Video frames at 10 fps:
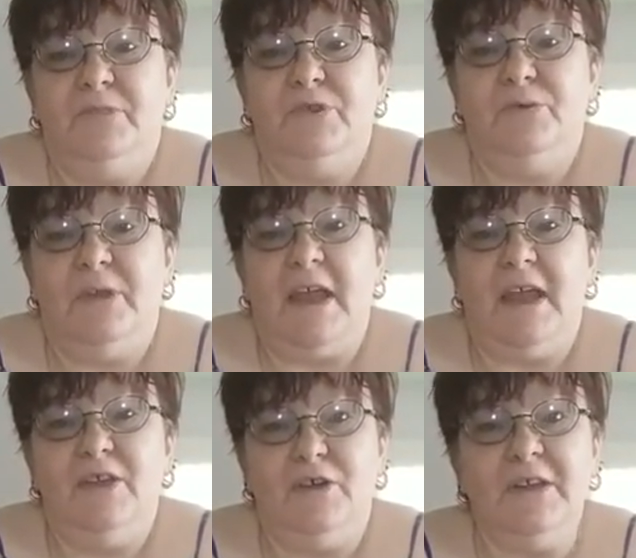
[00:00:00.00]
do
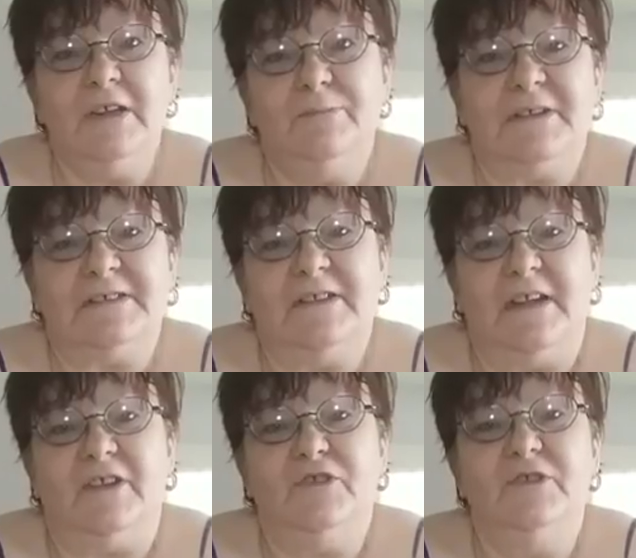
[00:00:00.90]
a cooking
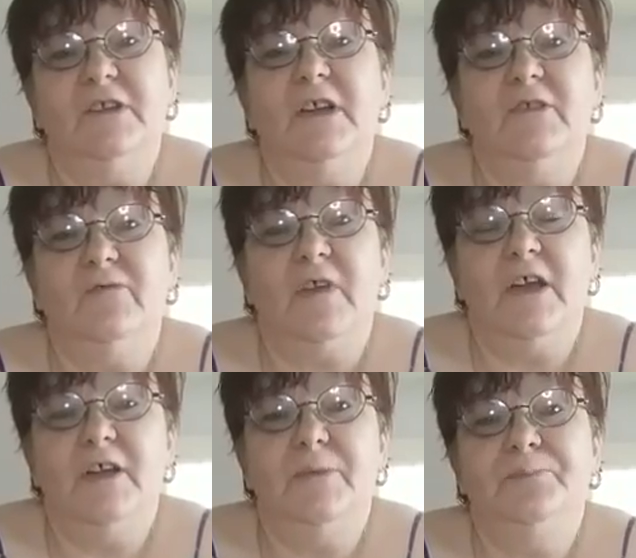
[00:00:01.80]
presentation of
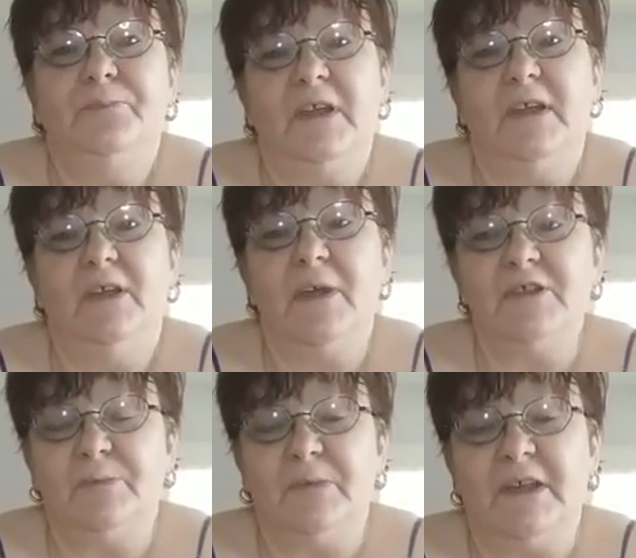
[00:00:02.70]
a
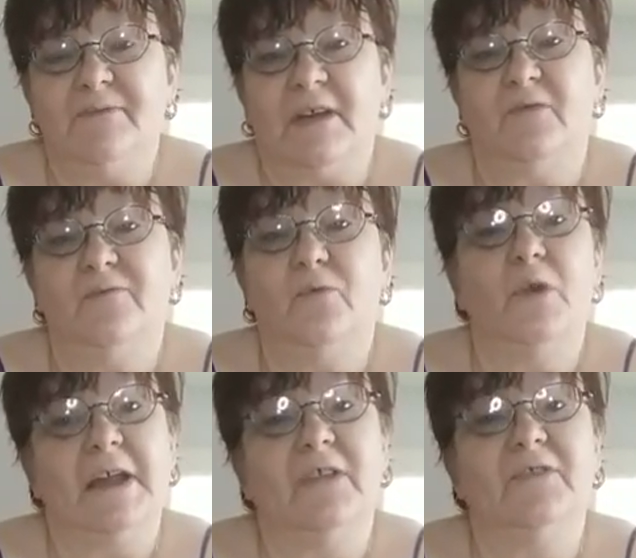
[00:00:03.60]
recipe I found
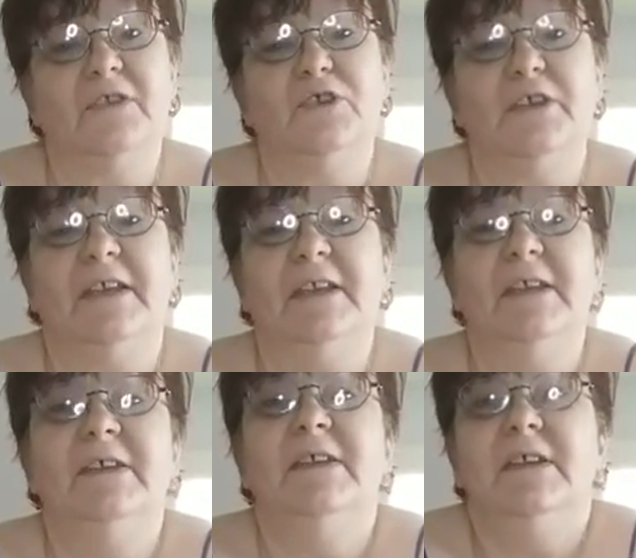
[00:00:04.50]
for healthy cookie.
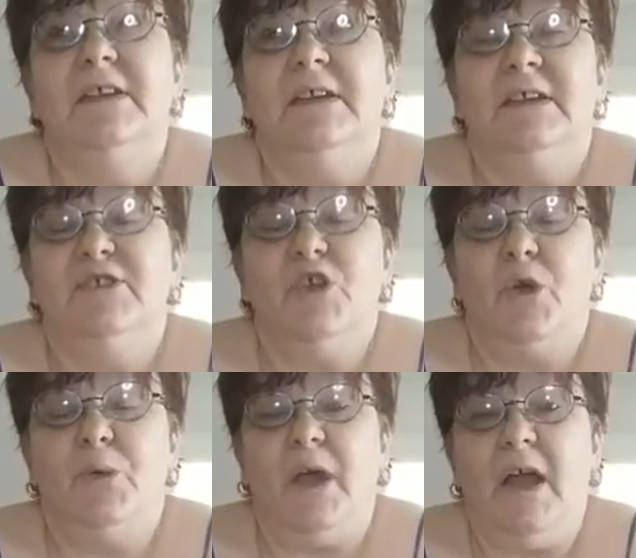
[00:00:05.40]

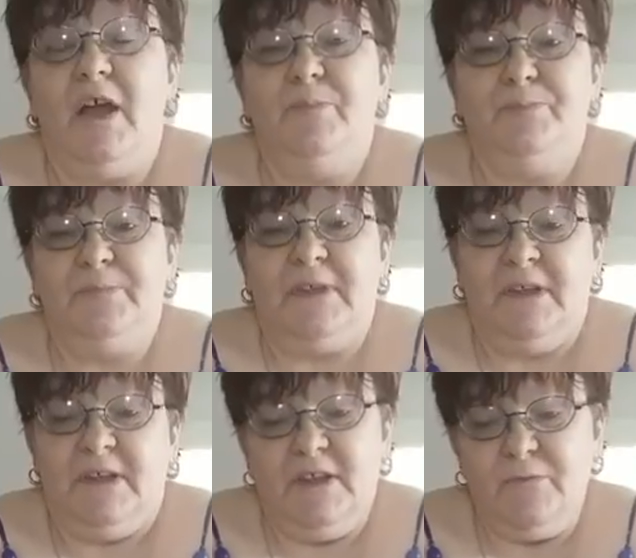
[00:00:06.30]
So
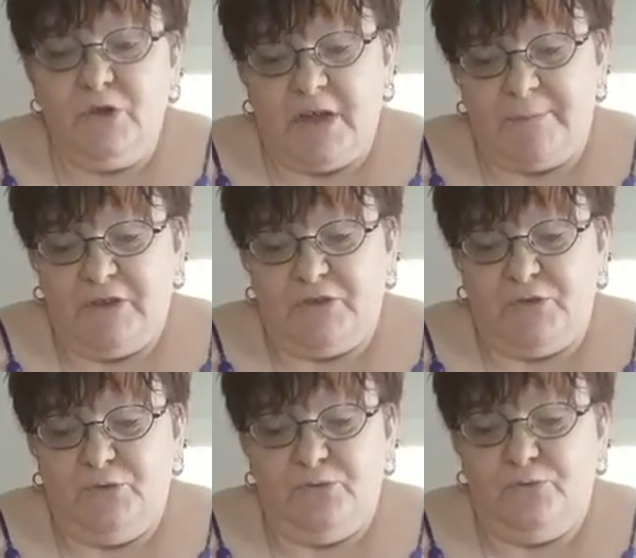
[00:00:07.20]
if you're coming
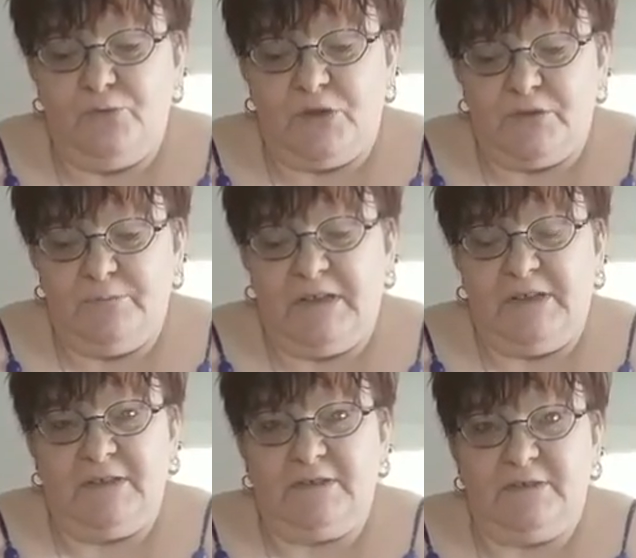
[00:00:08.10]
to
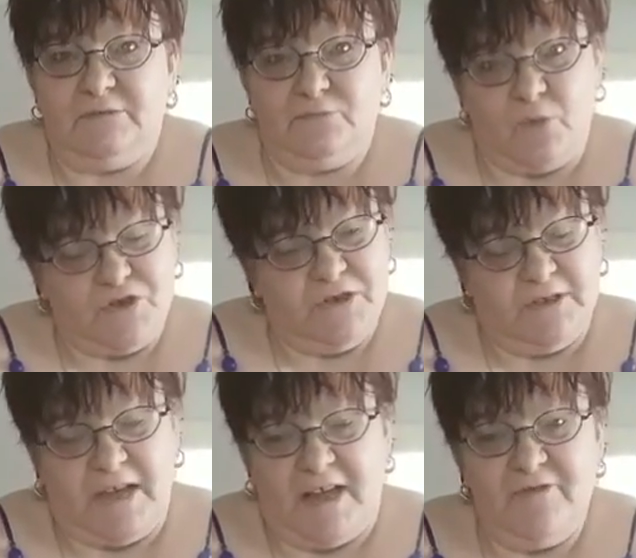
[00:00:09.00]
me watching
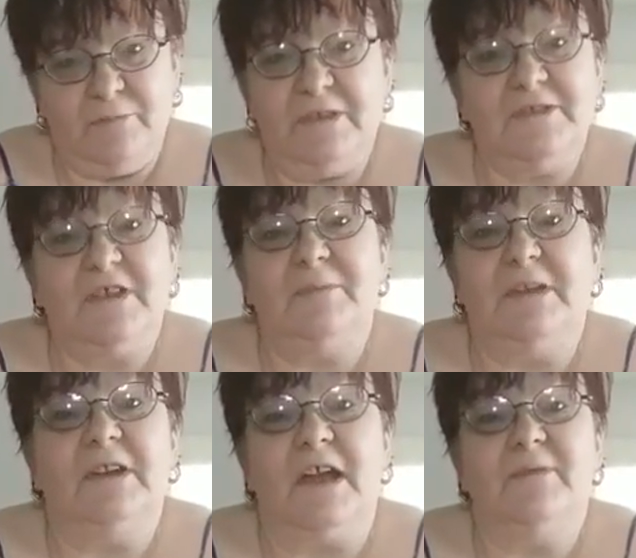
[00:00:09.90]
live, please type
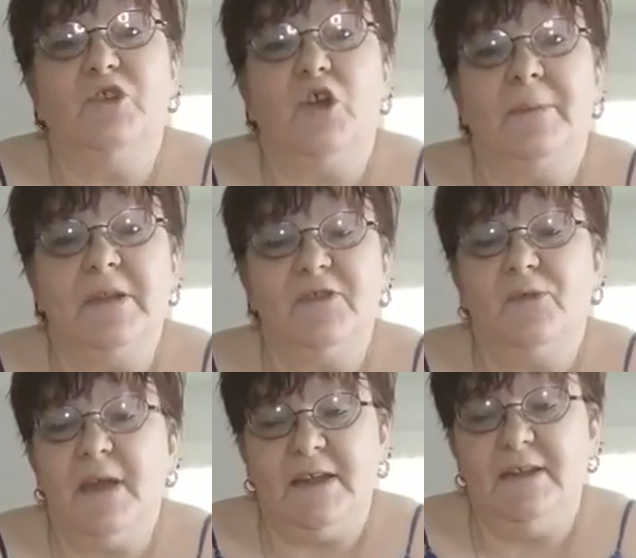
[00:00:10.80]
in live in the comments
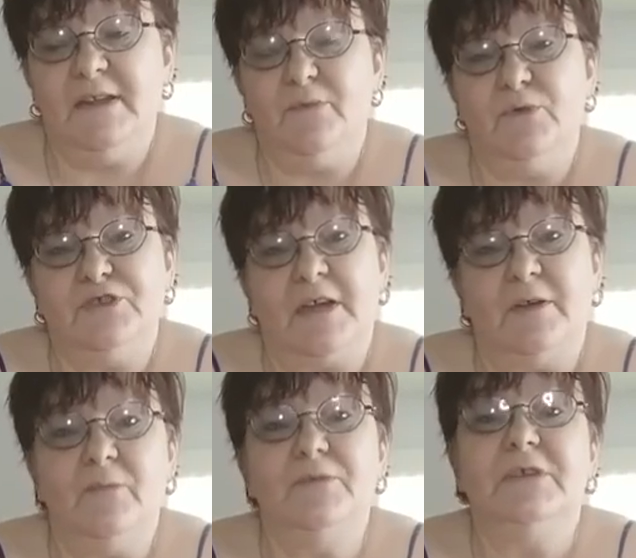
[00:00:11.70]
so I can give you a shout
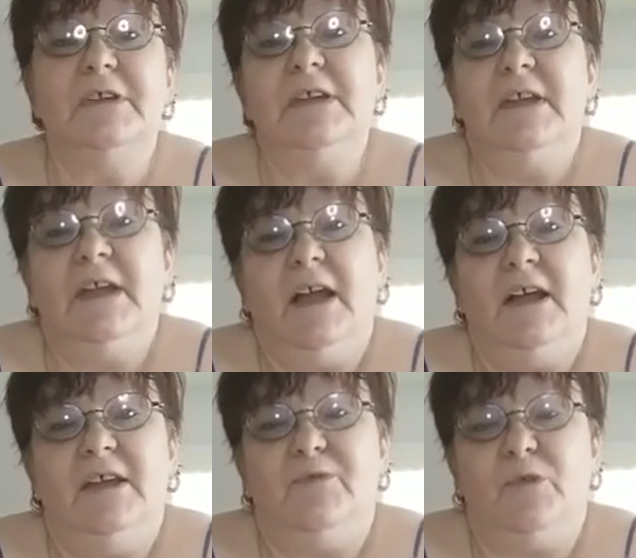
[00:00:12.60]
out.
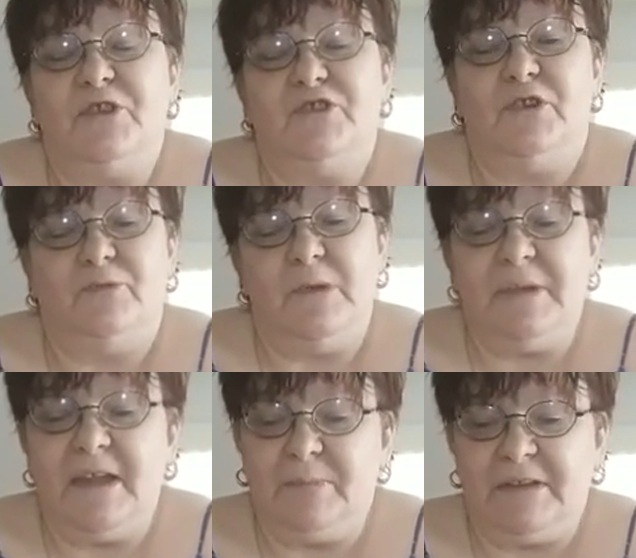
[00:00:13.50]
If you're watching on
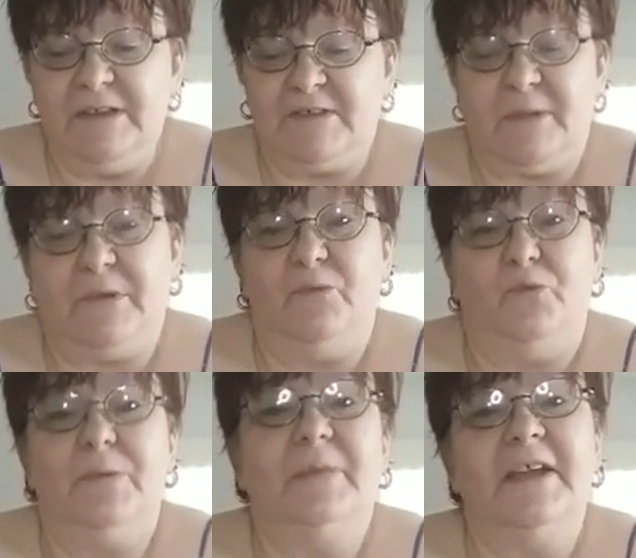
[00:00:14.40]
replay, please type in
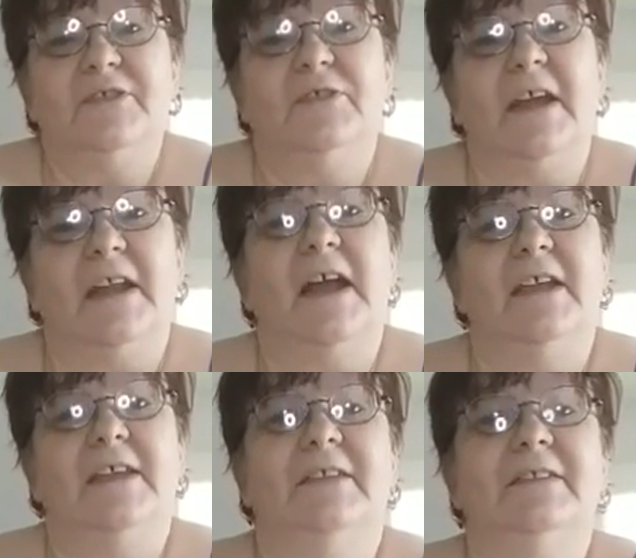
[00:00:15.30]
replay so that
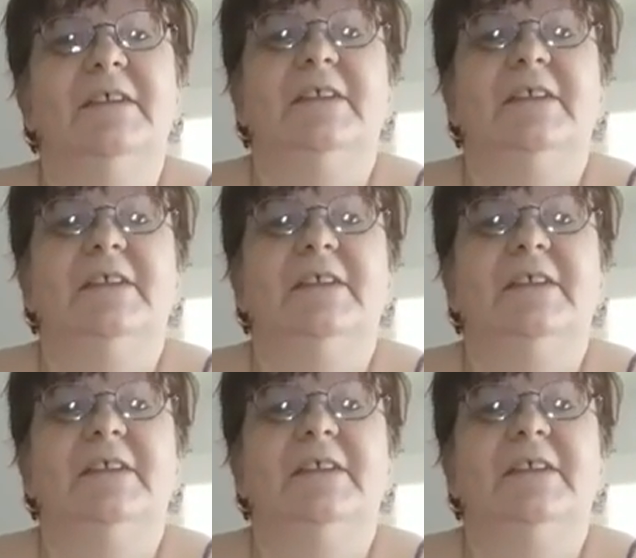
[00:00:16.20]
I can